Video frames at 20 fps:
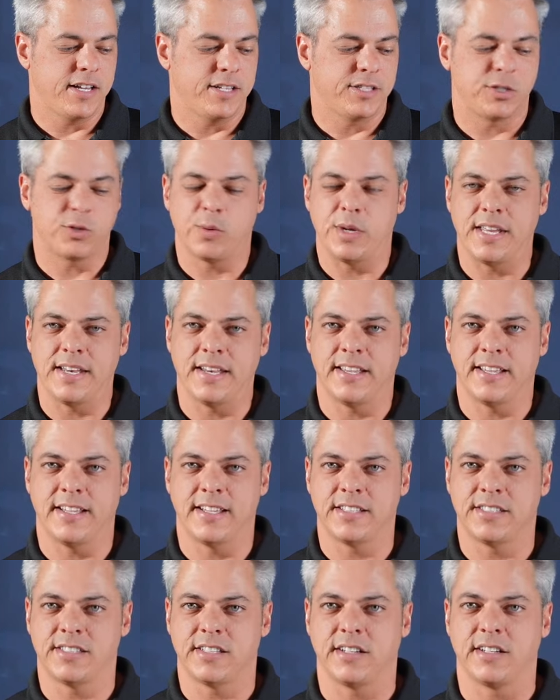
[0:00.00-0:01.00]

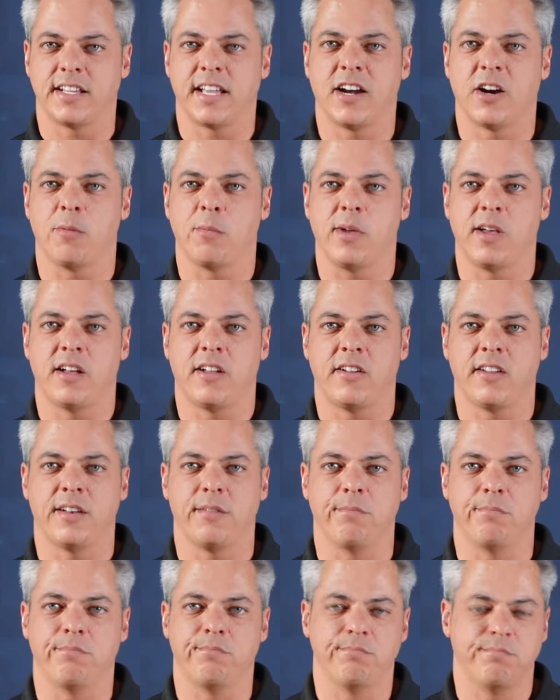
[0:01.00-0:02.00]
Sweetness and caramel
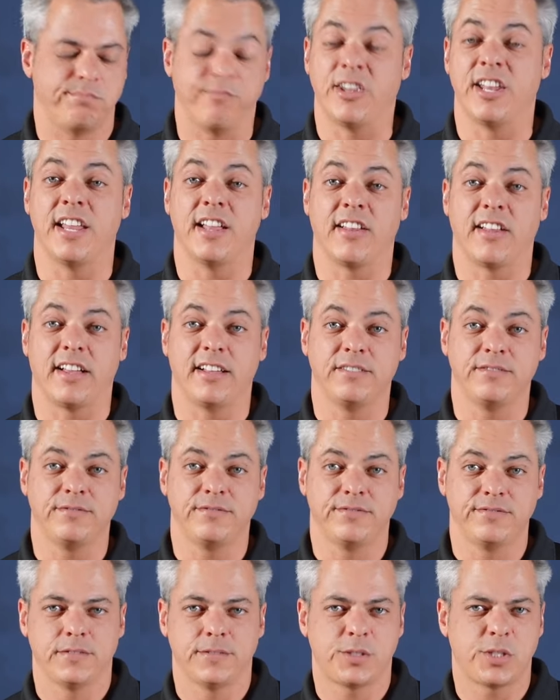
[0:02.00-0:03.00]
and vanilla.
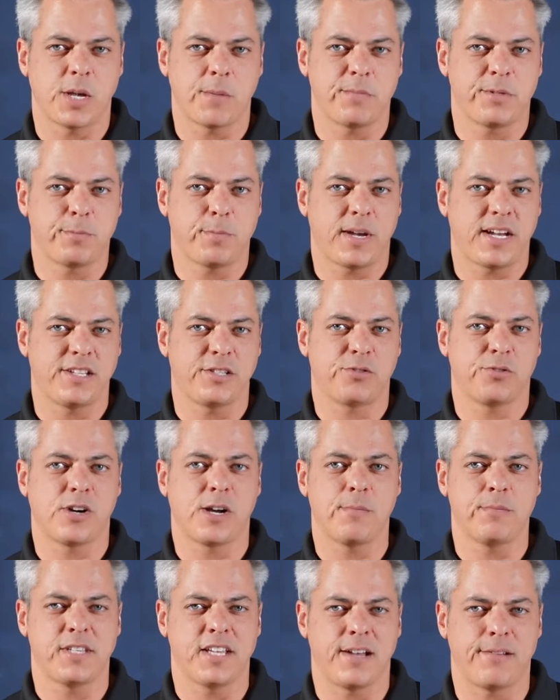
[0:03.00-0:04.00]
Some spiced
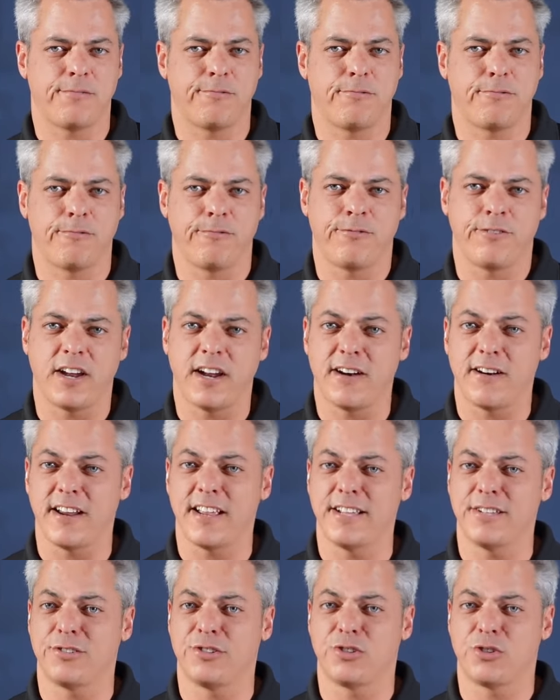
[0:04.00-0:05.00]
rums have
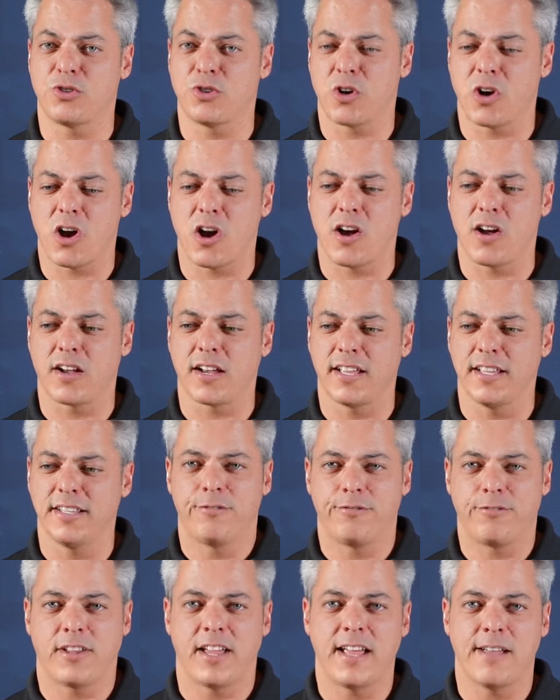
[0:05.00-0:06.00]
very strong
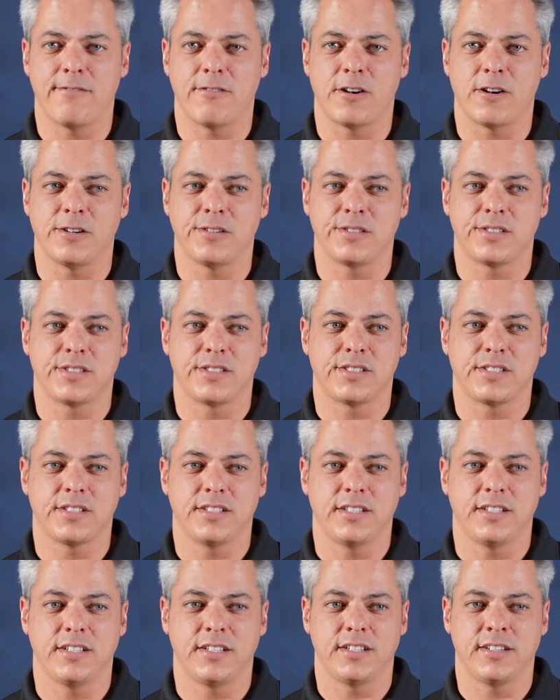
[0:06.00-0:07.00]
flavors
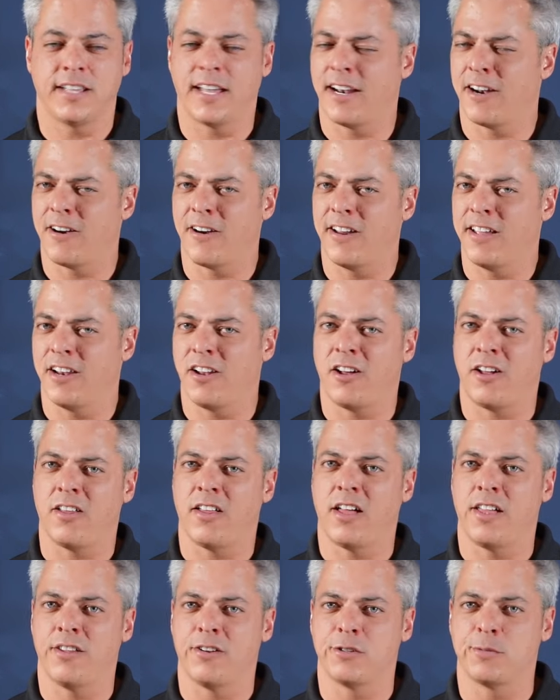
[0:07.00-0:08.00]
that aren't in all
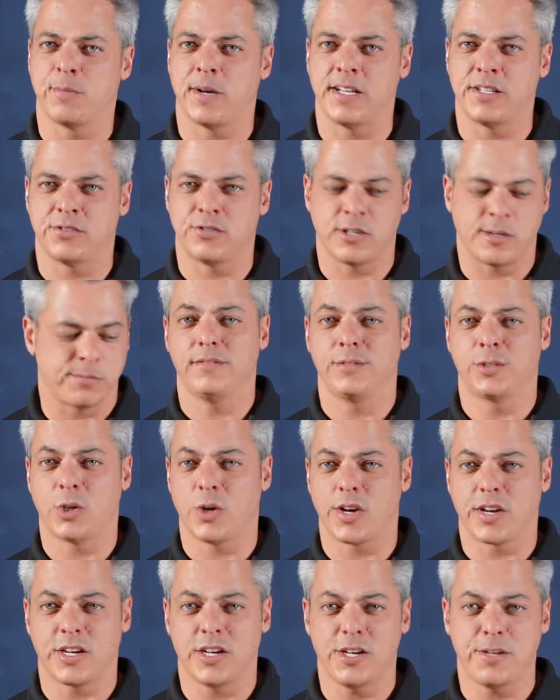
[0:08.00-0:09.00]
other spiced rums. So
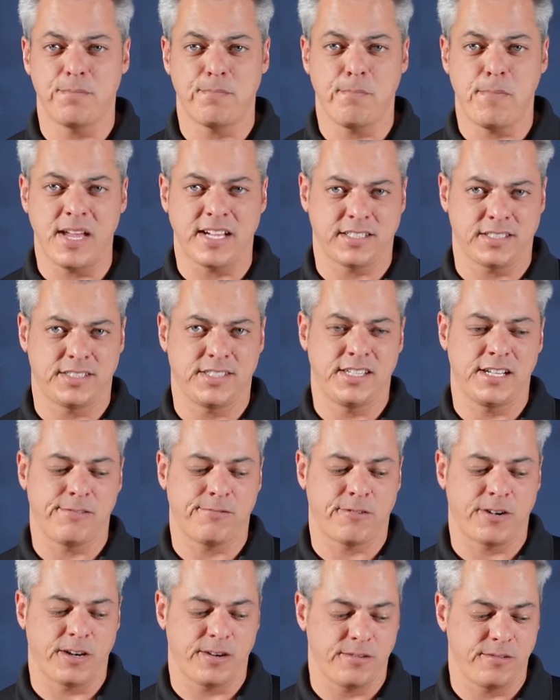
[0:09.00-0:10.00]
it could mix
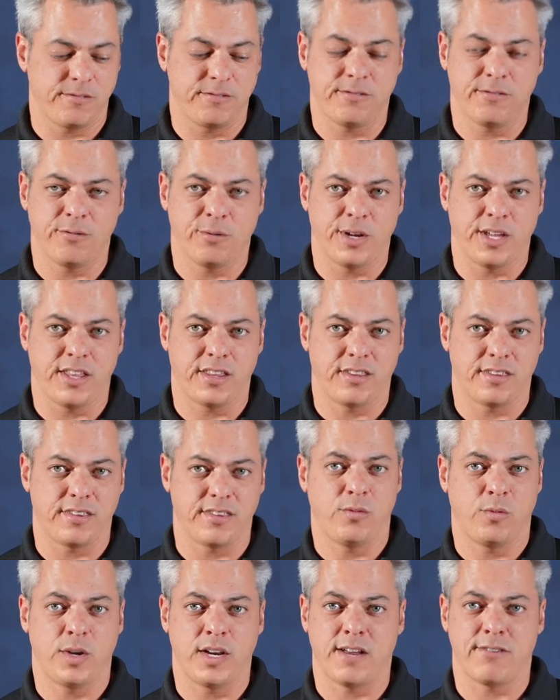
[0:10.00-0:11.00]
different with
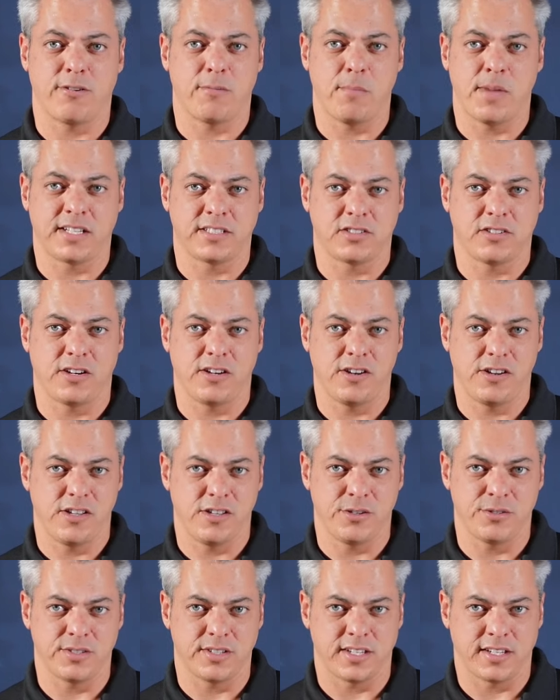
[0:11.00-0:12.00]
whatever mixer you're
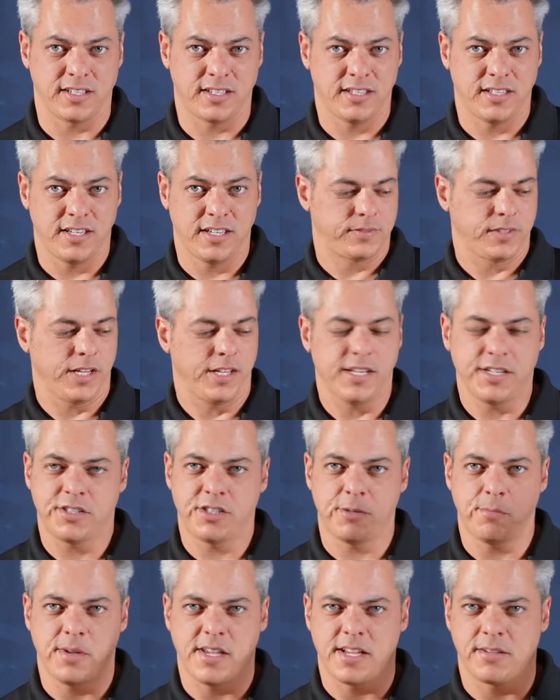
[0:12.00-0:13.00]
using. This
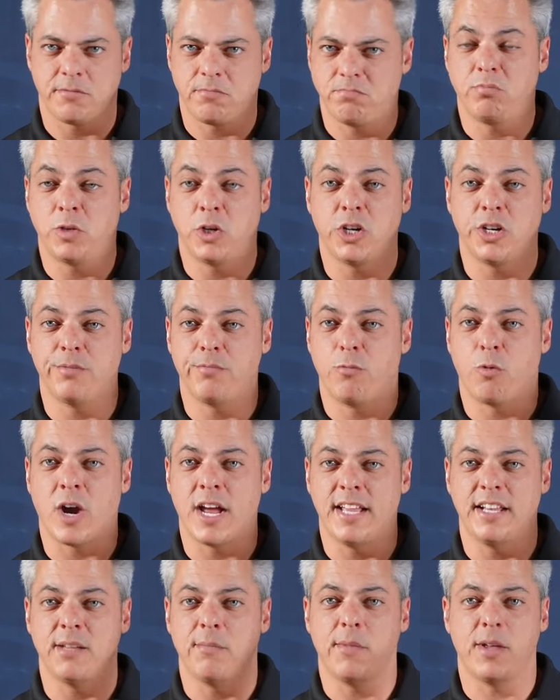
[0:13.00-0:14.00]
should be a good
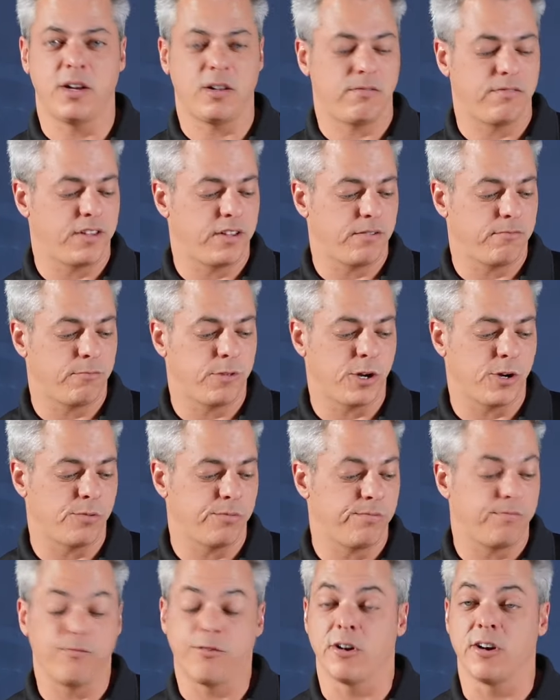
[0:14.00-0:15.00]
right in the middle of the
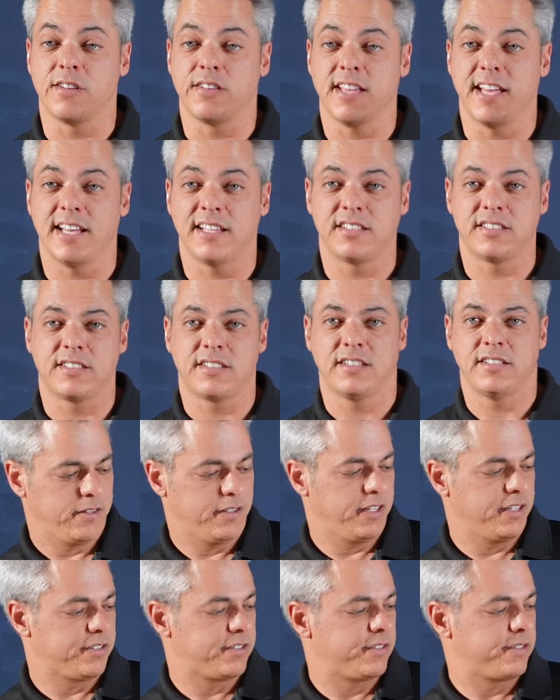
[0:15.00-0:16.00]
road for a test.
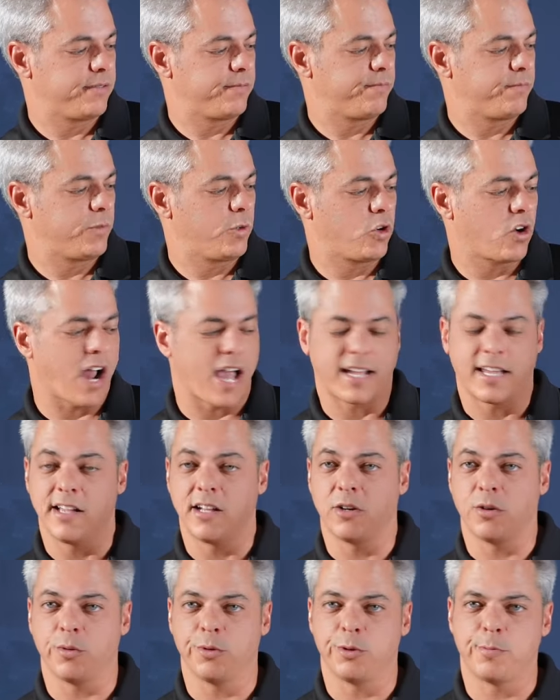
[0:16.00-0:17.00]
This Kraken
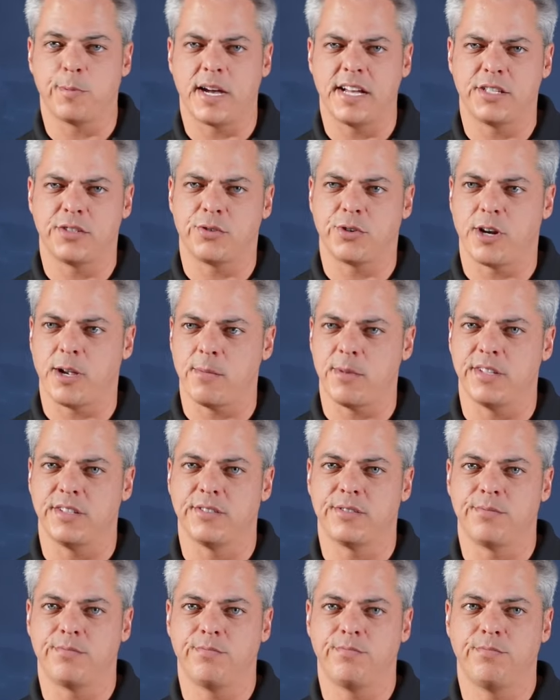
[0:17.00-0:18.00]
Gold Spiced Rum
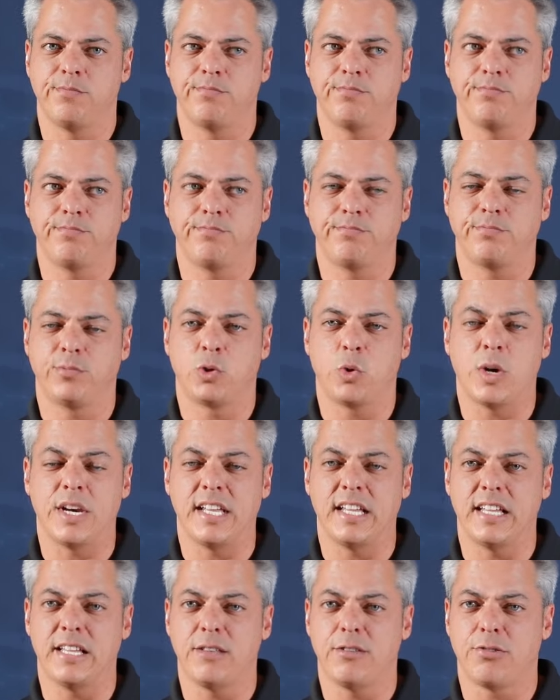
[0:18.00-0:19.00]
is
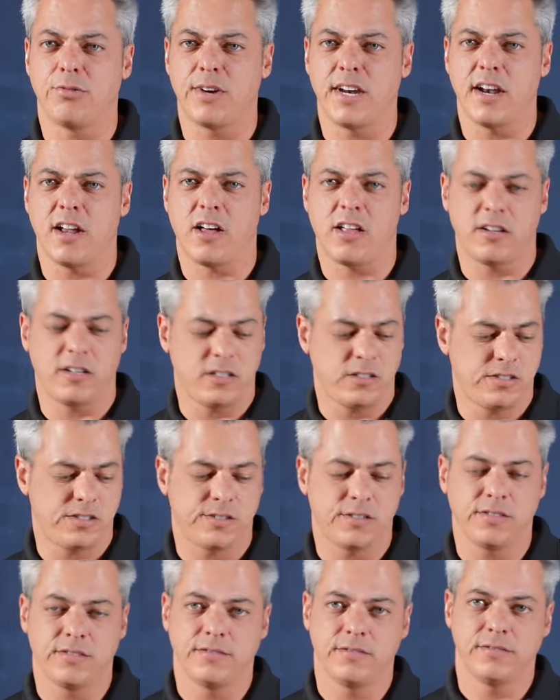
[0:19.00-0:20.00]
$23.